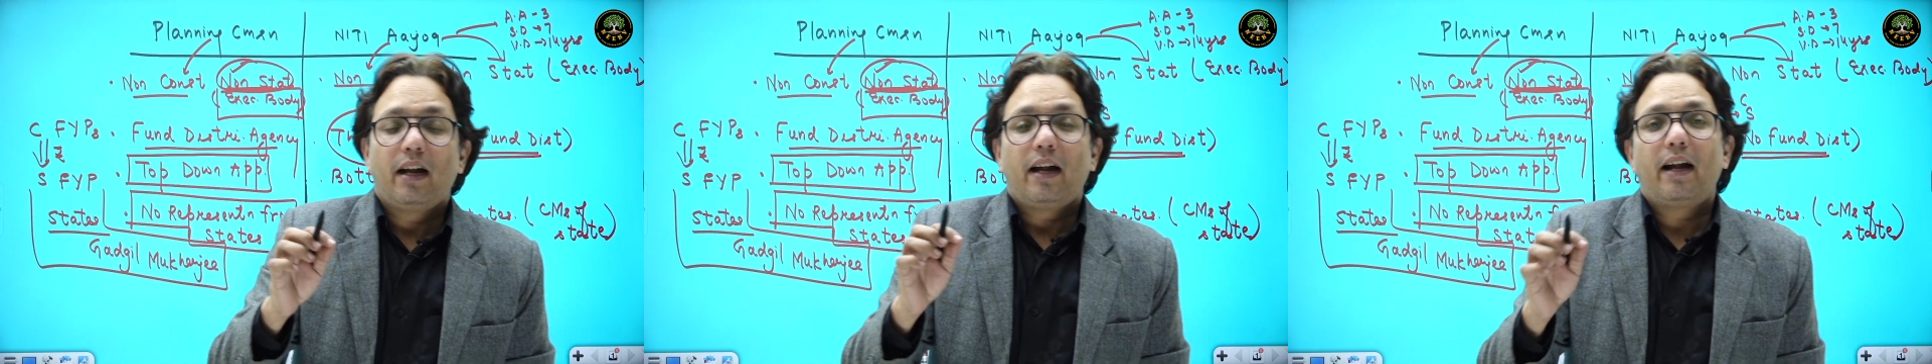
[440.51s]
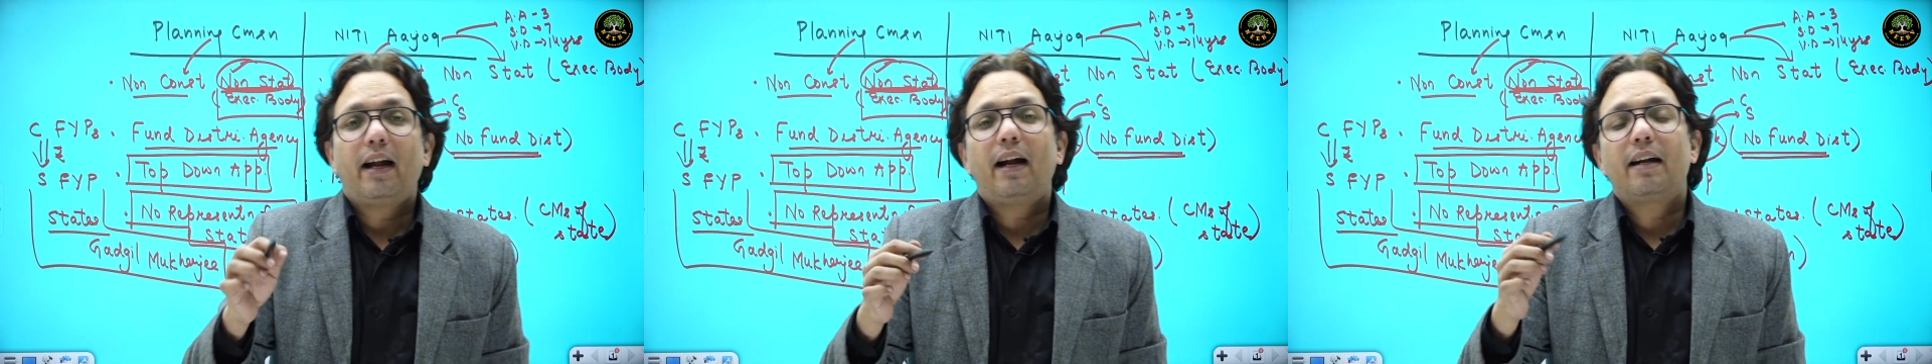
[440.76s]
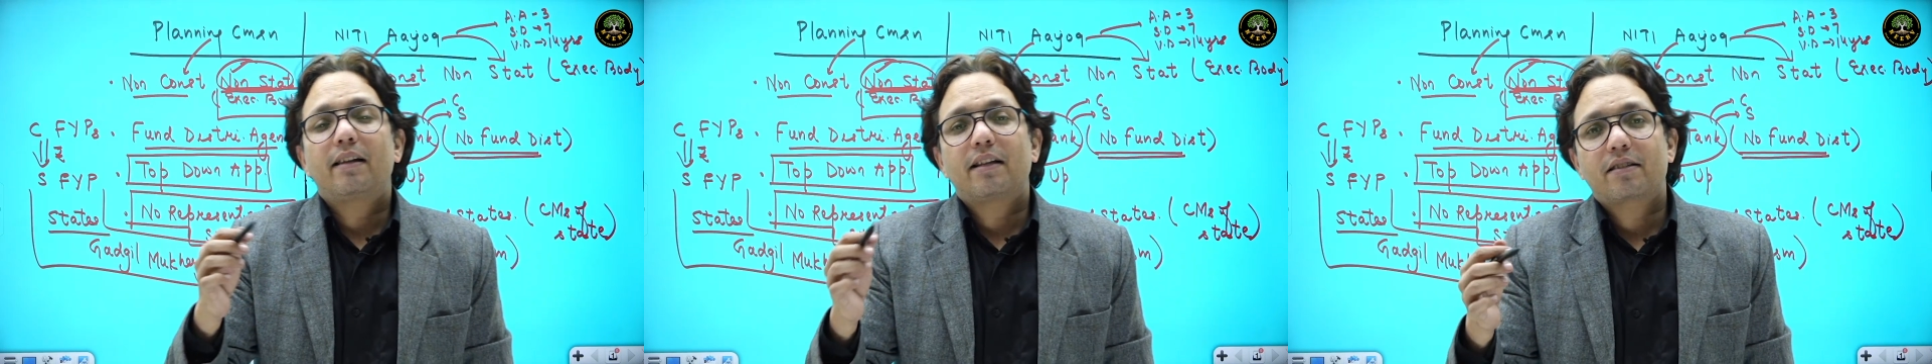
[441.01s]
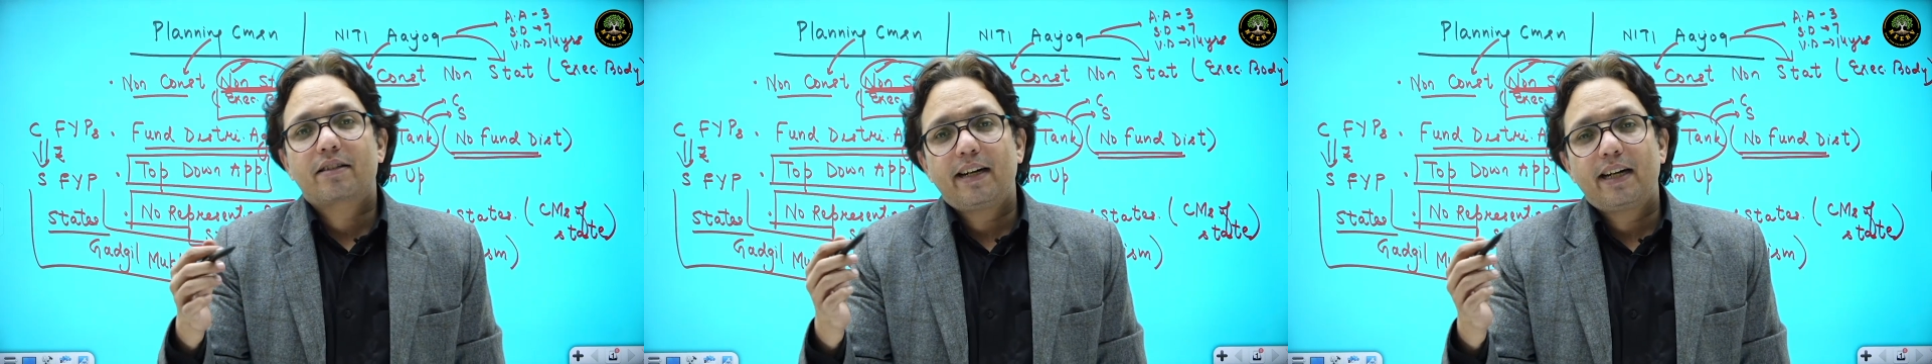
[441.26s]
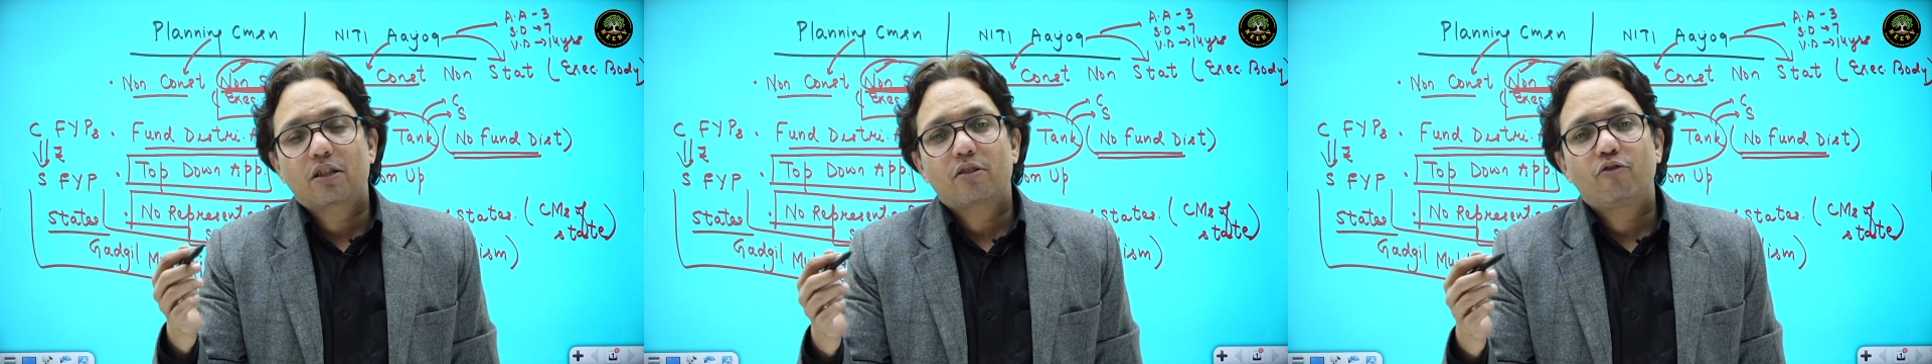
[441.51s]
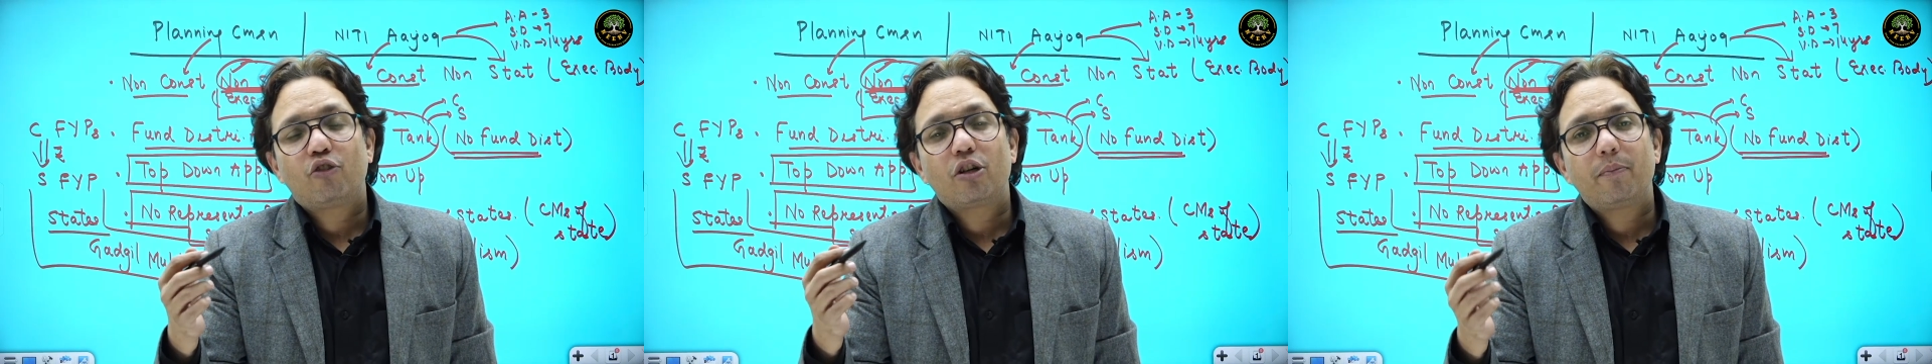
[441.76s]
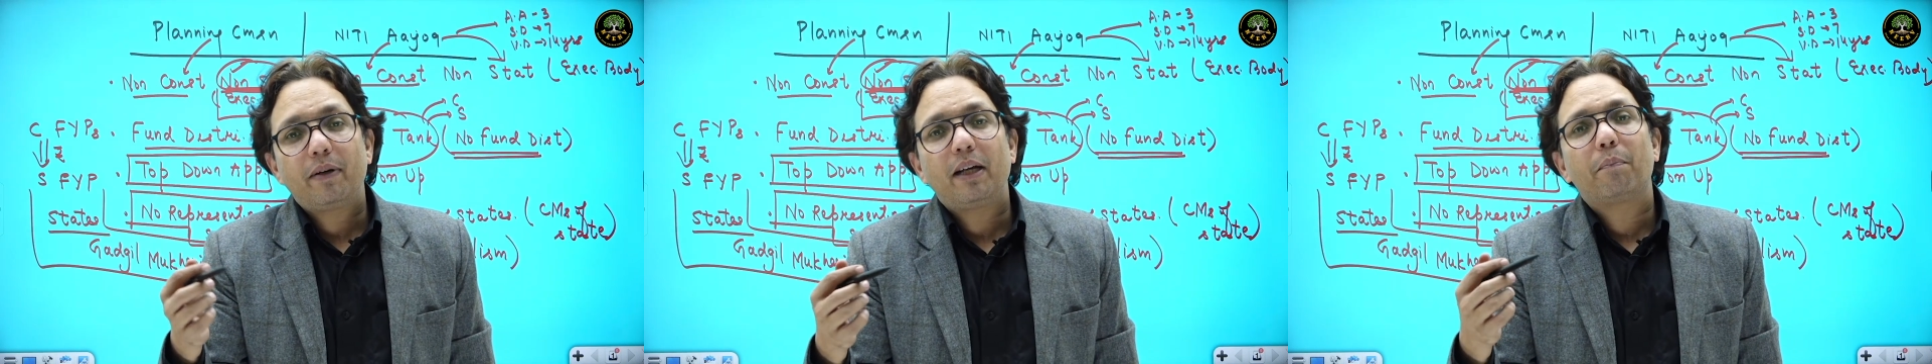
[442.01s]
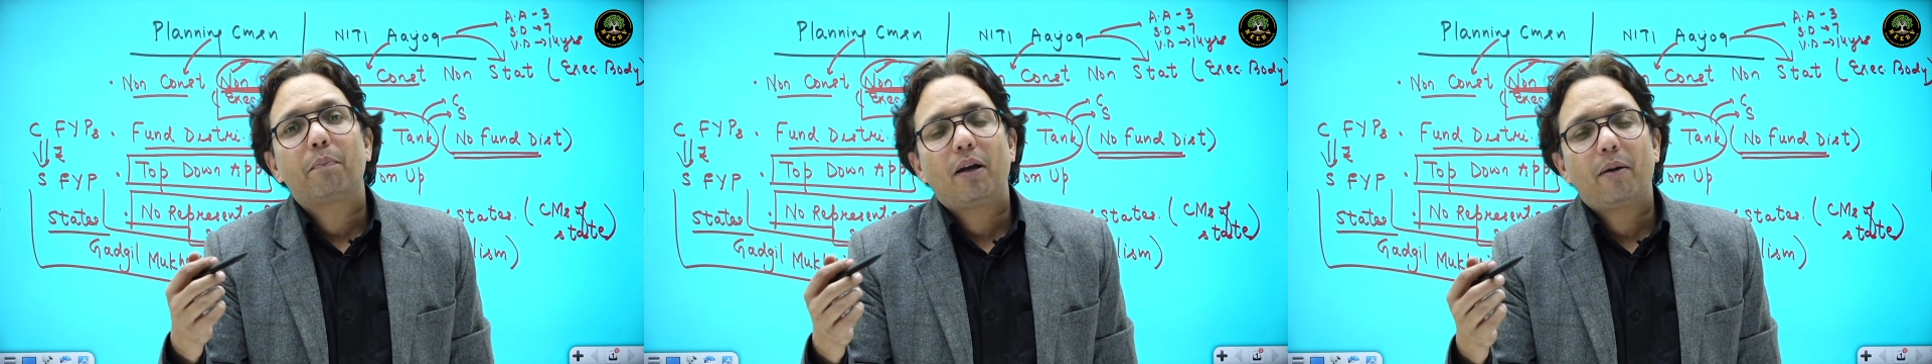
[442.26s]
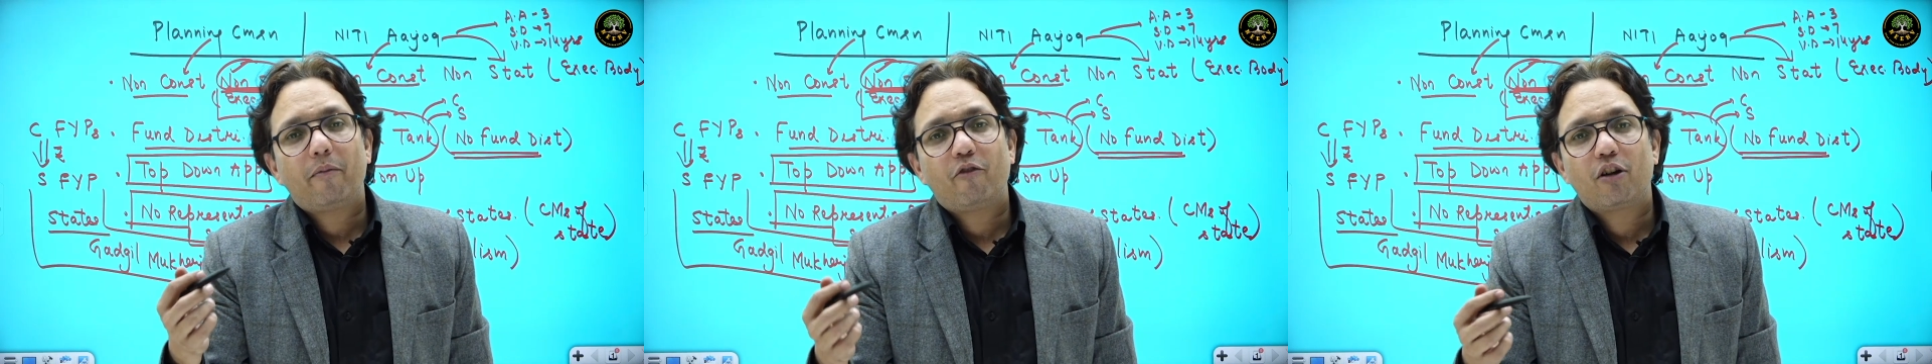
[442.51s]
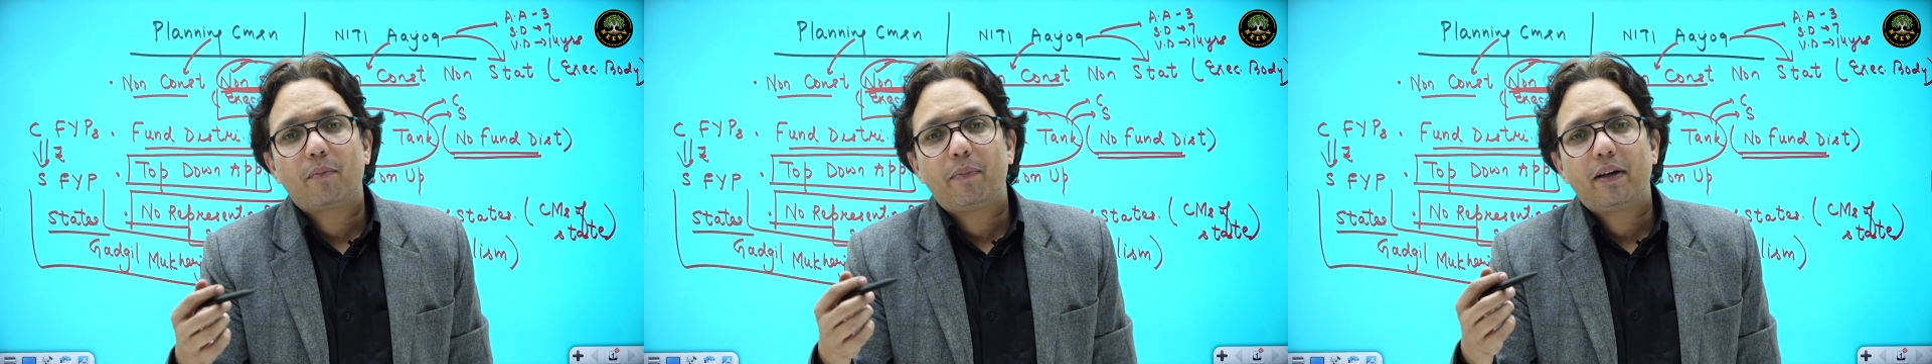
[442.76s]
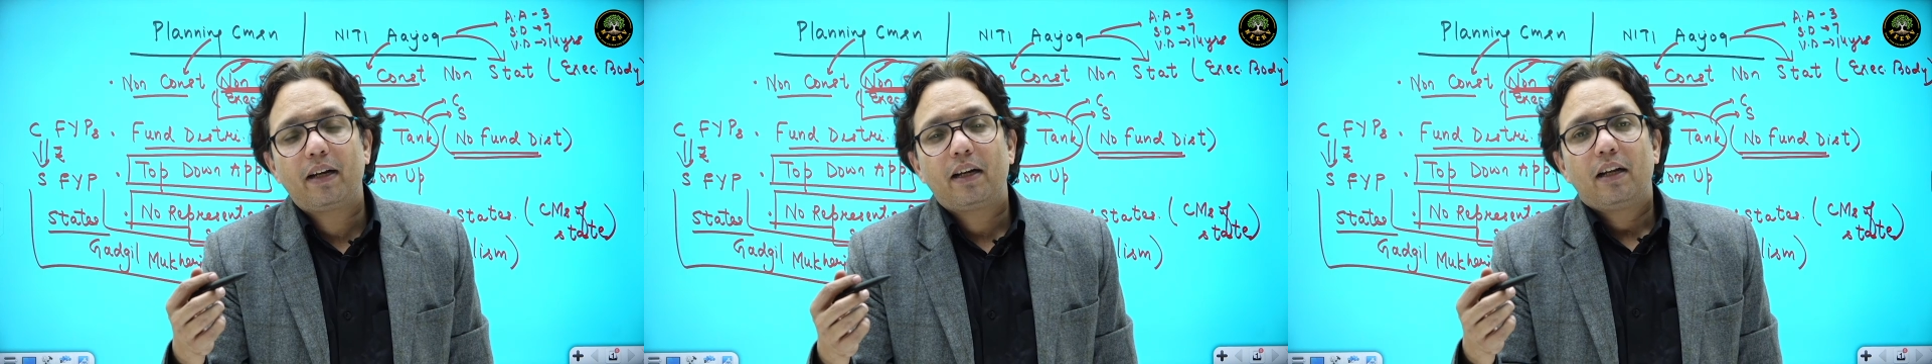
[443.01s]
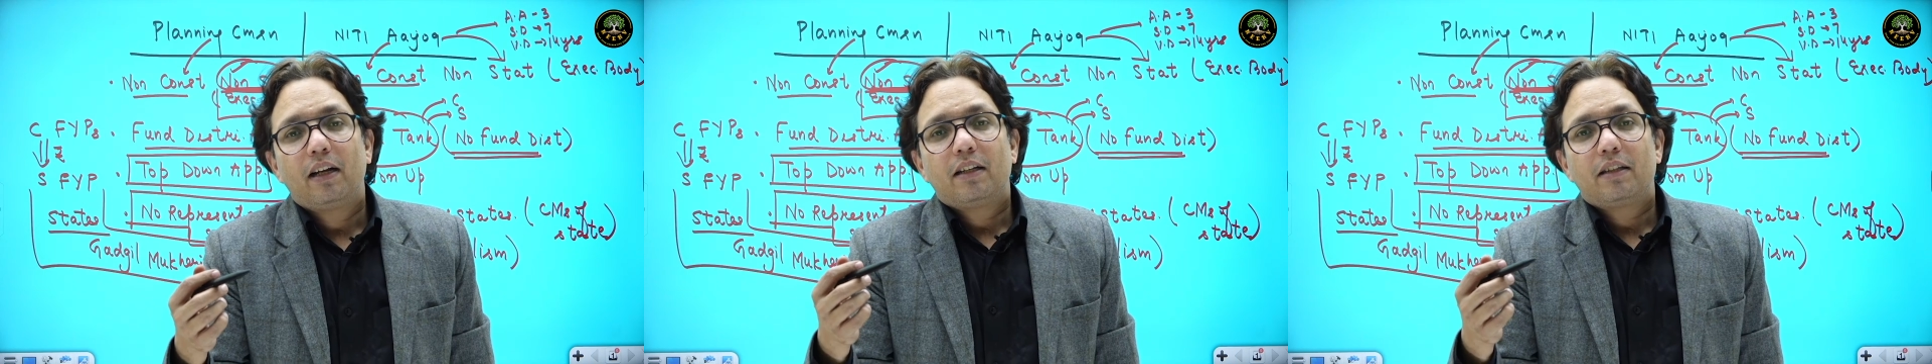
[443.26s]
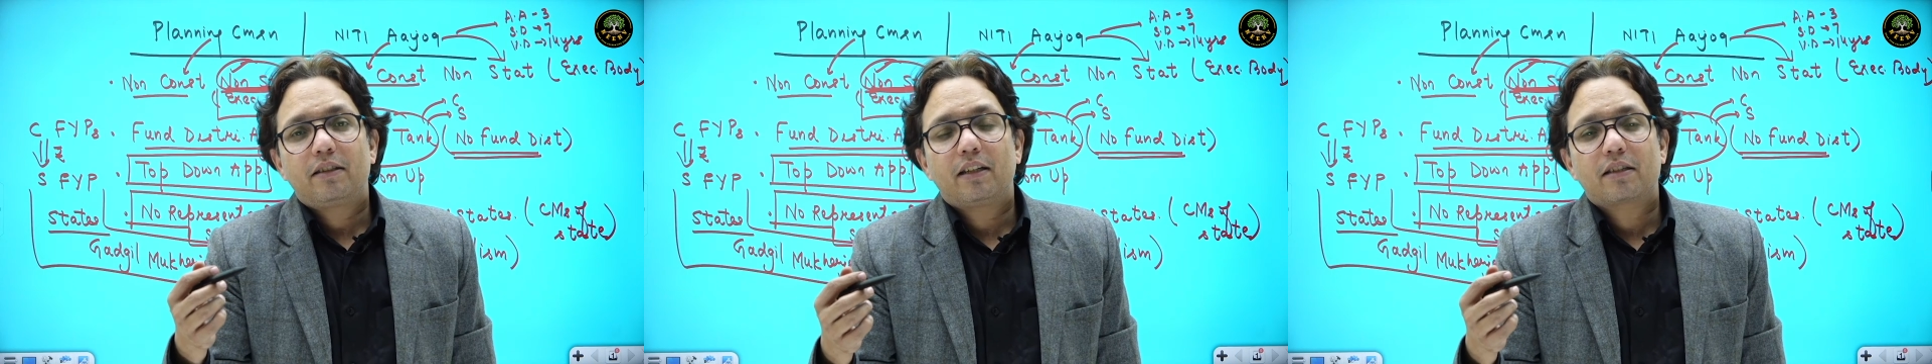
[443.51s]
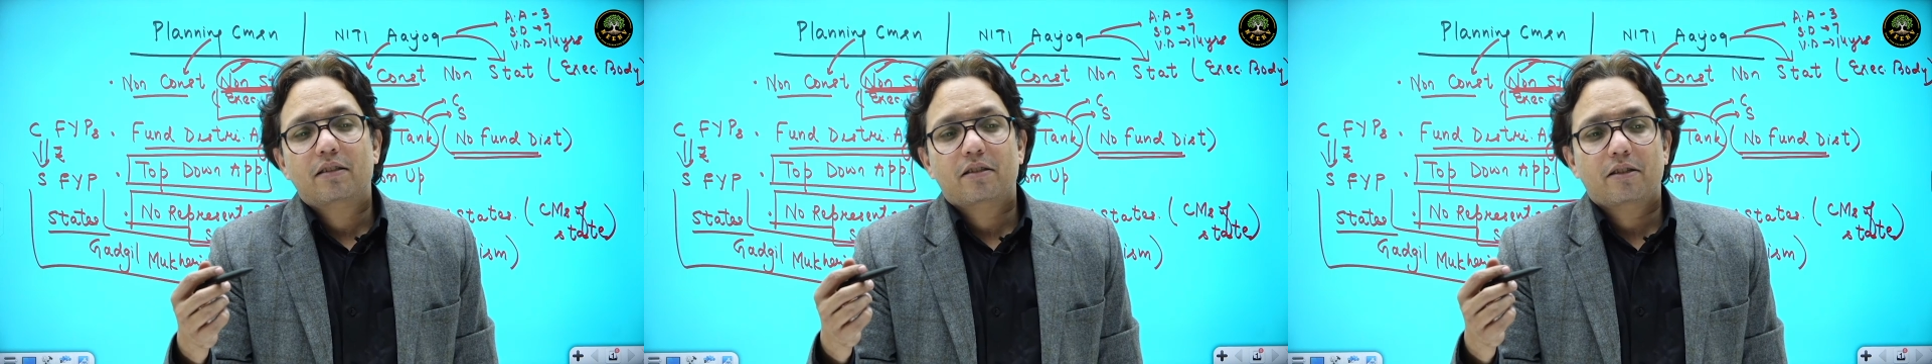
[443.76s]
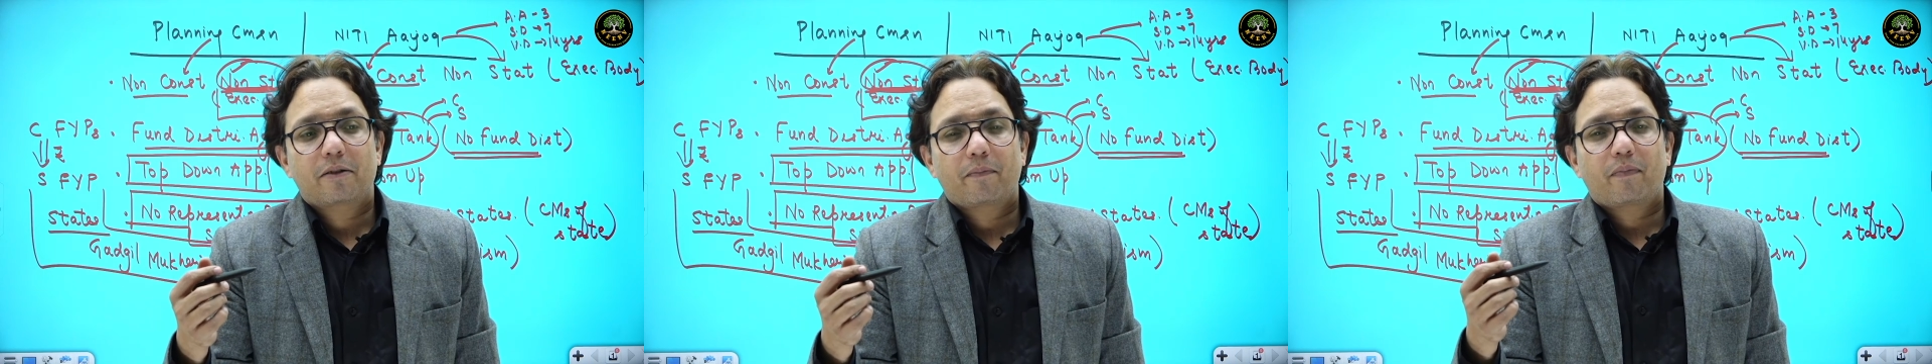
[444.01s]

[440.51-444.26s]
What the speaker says: and the states would be just